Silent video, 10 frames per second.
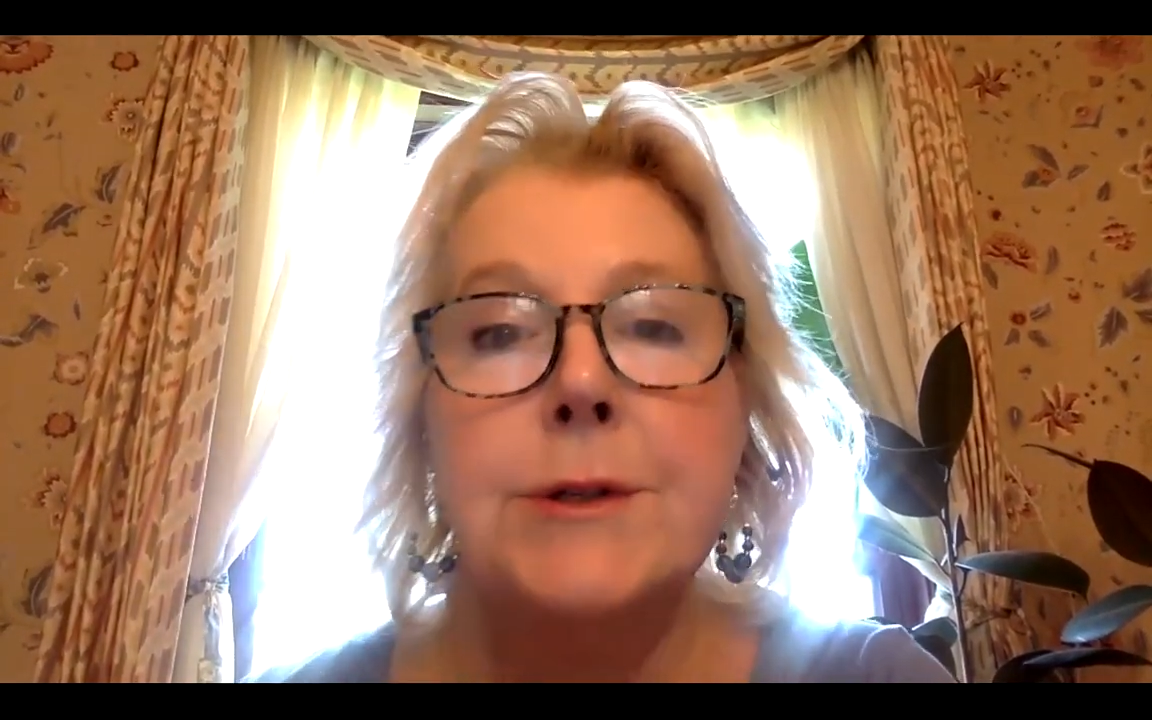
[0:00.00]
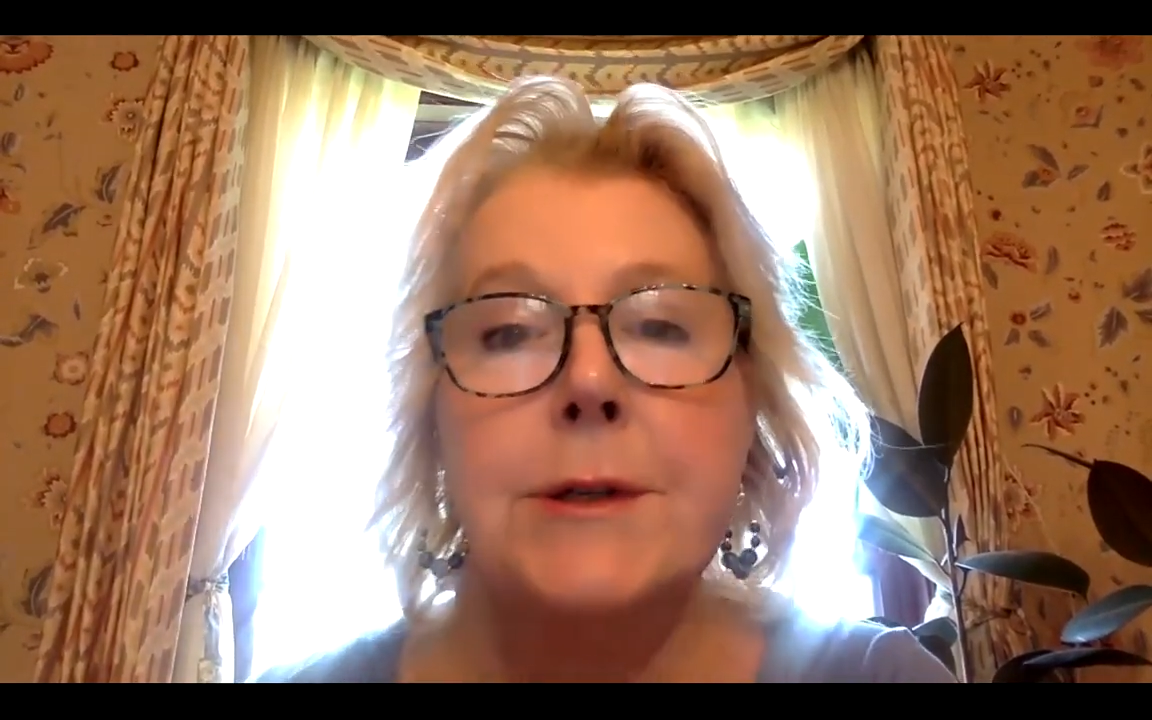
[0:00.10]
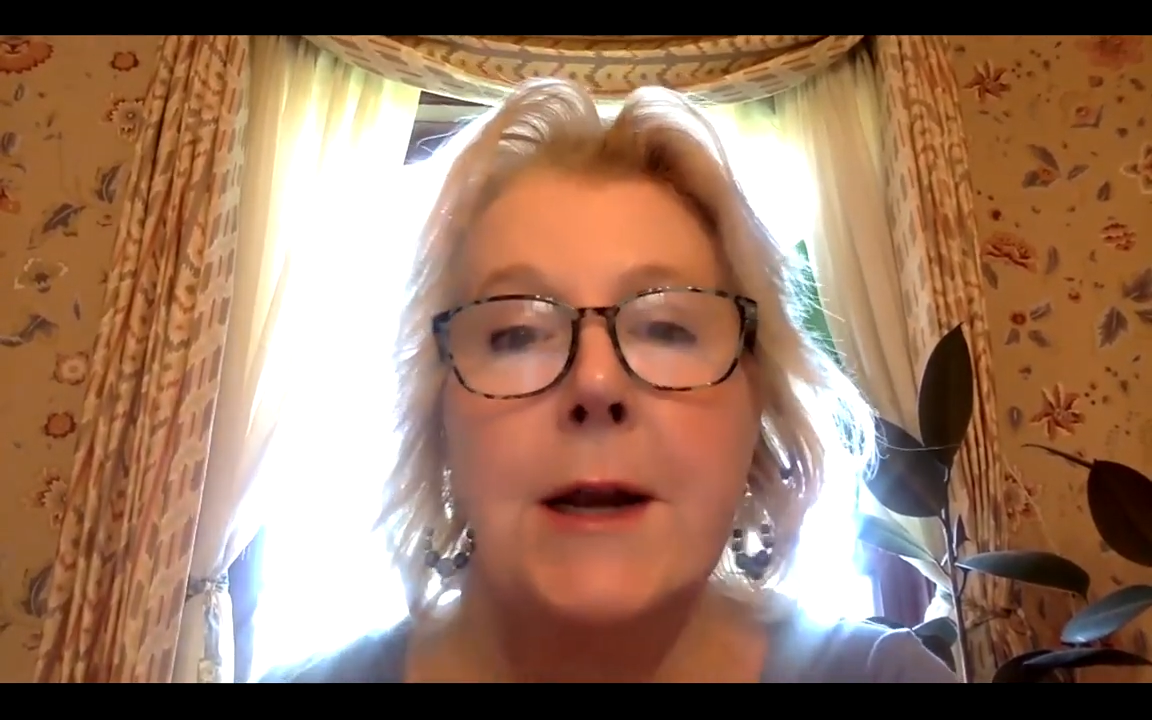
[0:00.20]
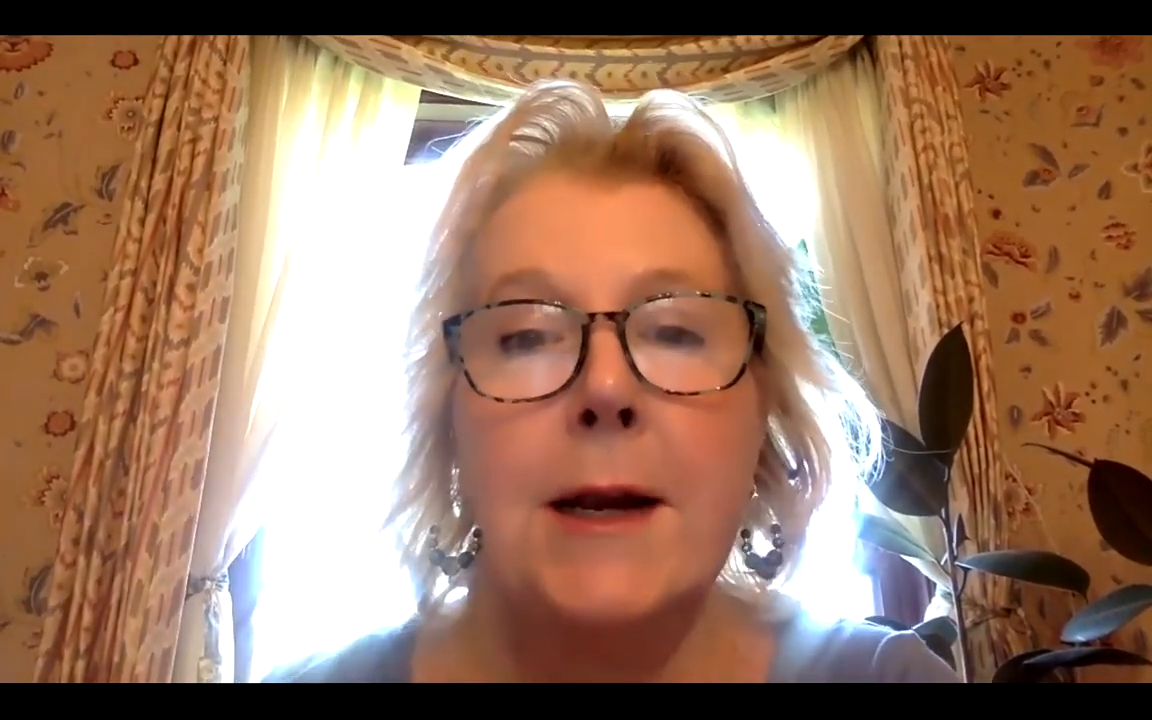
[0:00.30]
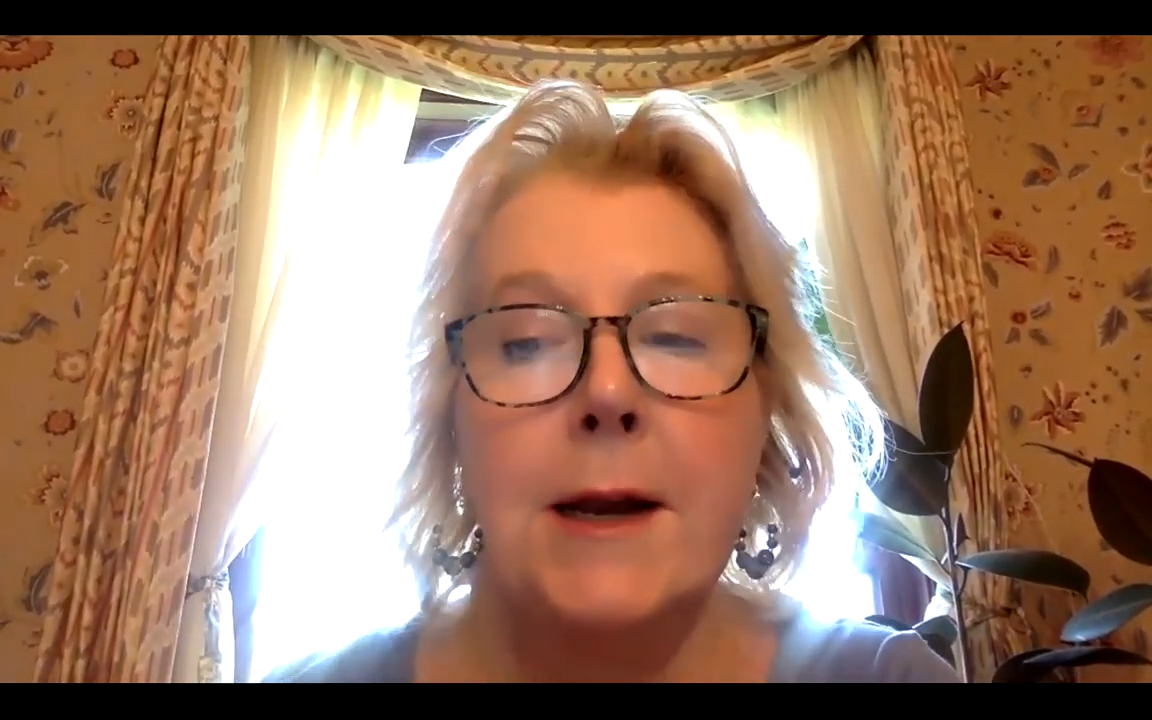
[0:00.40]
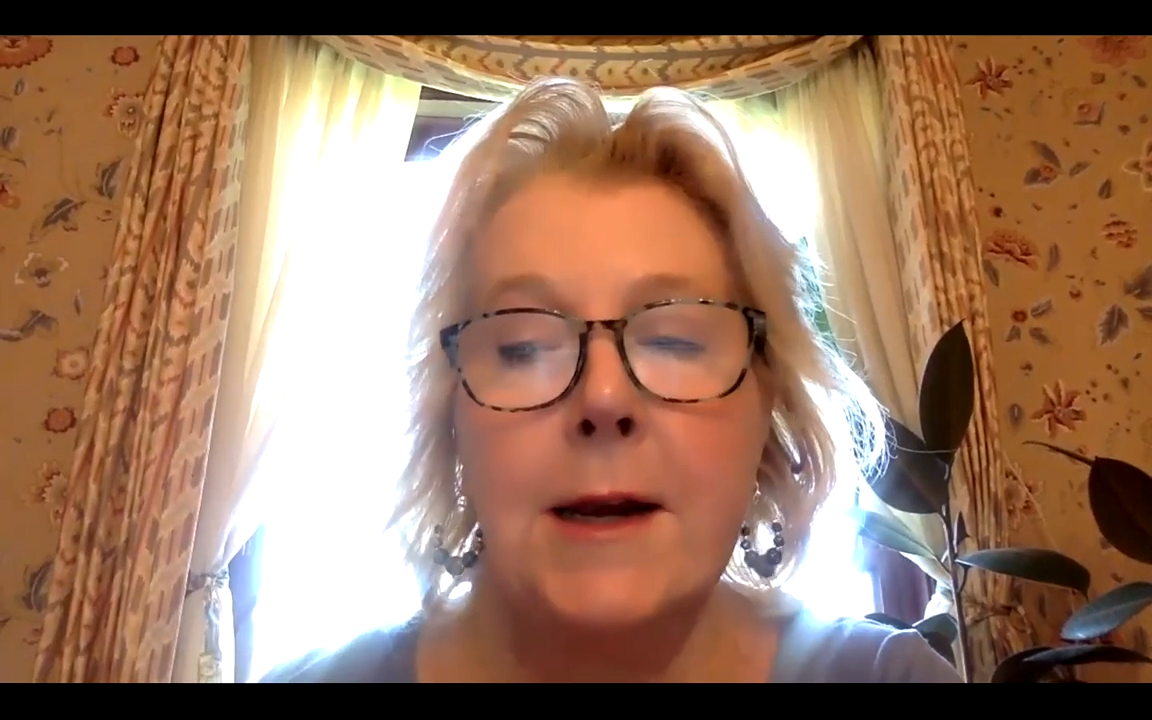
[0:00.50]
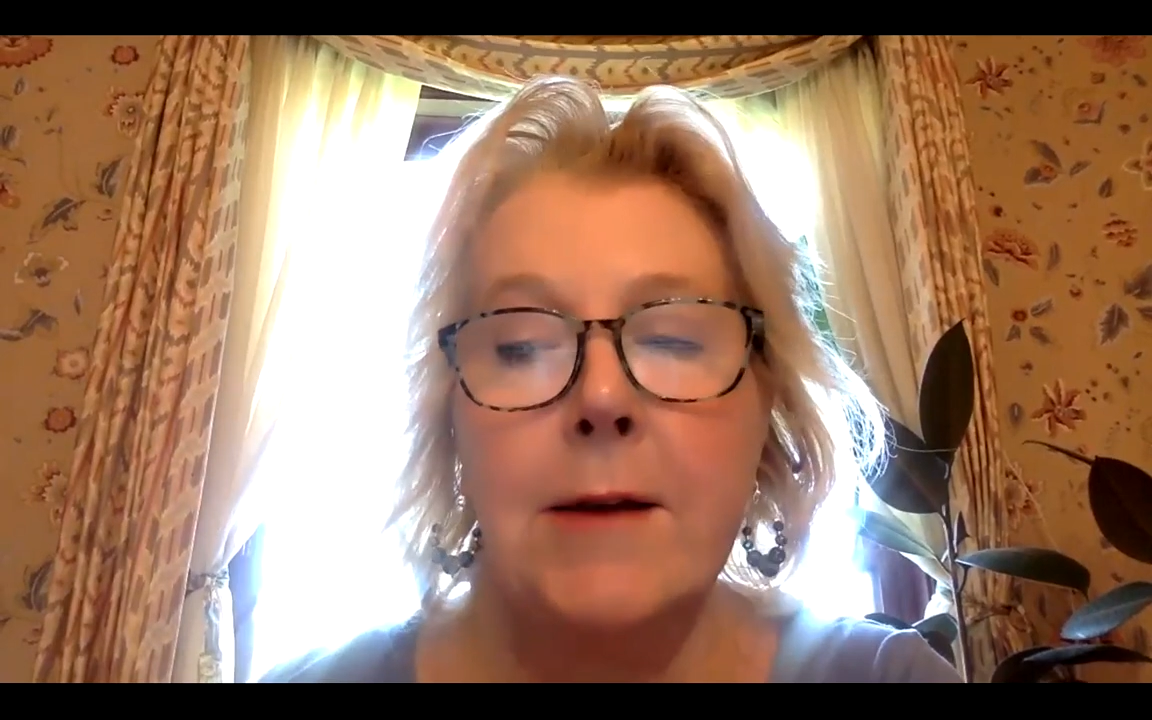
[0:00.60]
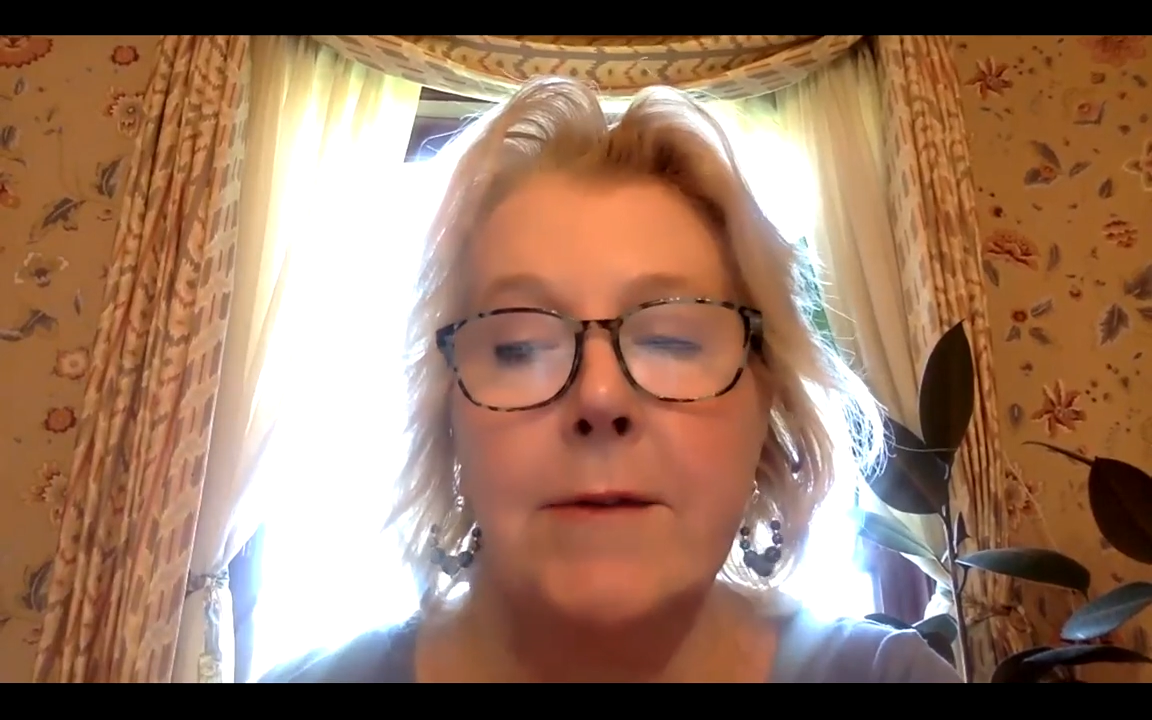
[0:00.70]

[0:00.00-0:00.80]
stand on